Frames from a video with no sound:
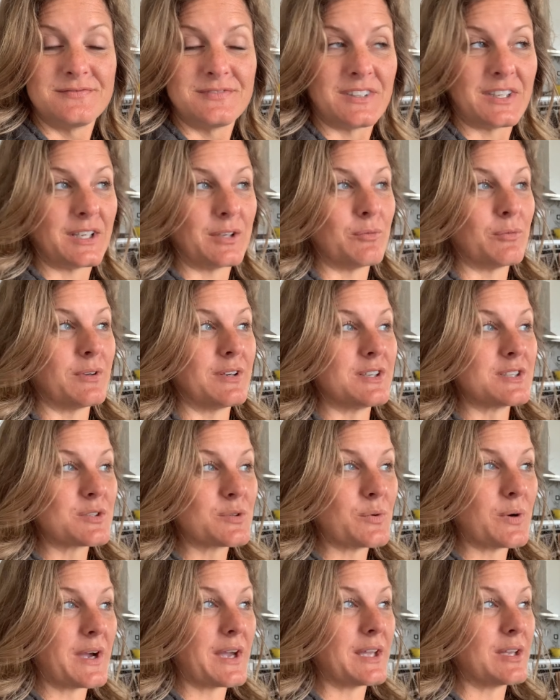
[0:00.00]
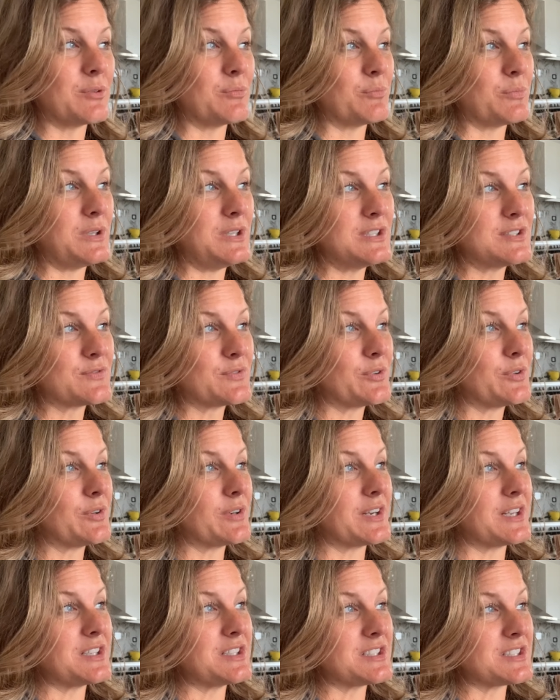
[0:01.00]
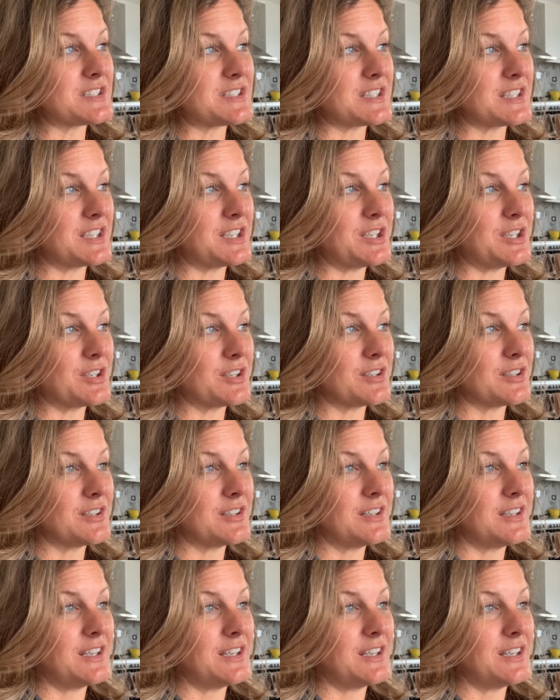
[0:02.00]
And when it's quiet and peaceful, and I just sit here